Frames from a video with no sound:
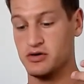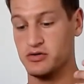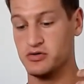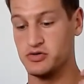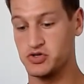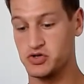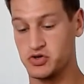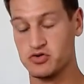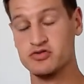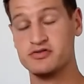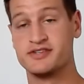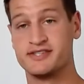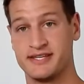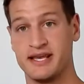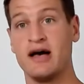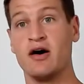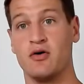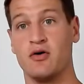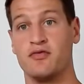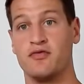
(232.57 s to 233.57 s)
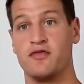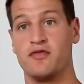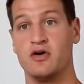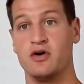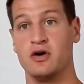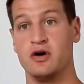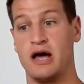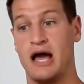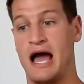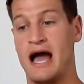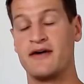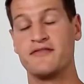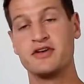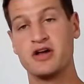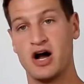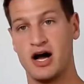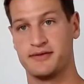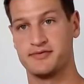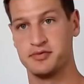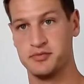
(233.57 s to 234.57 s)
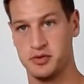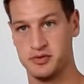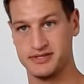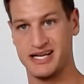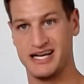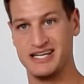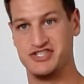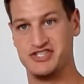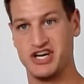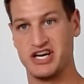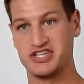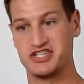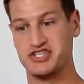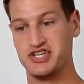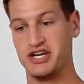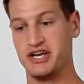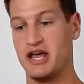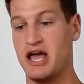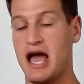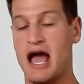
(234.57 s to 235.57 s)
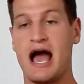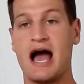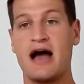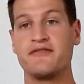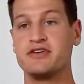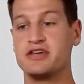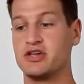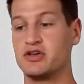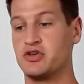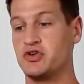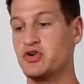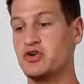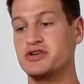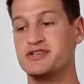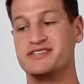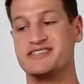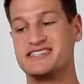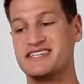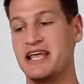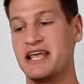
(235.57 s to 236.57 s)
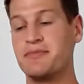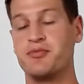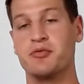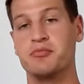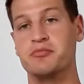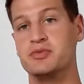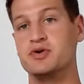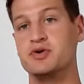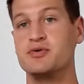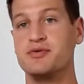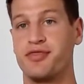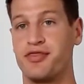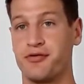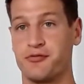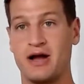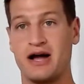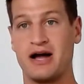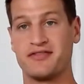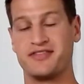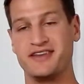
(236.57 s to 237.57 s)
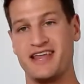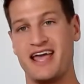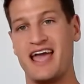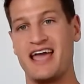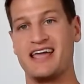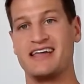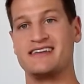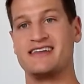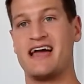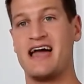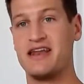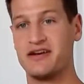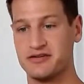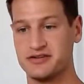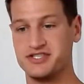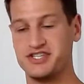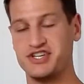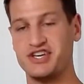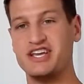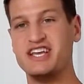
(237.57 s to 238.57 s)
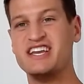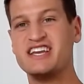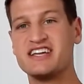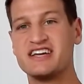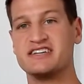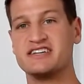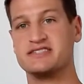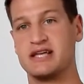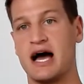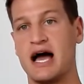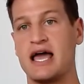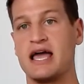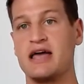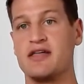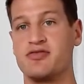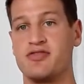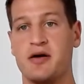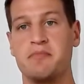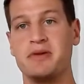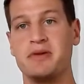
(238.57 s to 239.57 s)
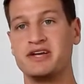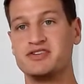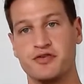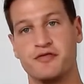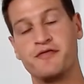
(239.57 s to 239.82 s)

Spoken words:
true self, having optimal digestion, having good, stable mood throughout the day and energy, eating a diet that makes you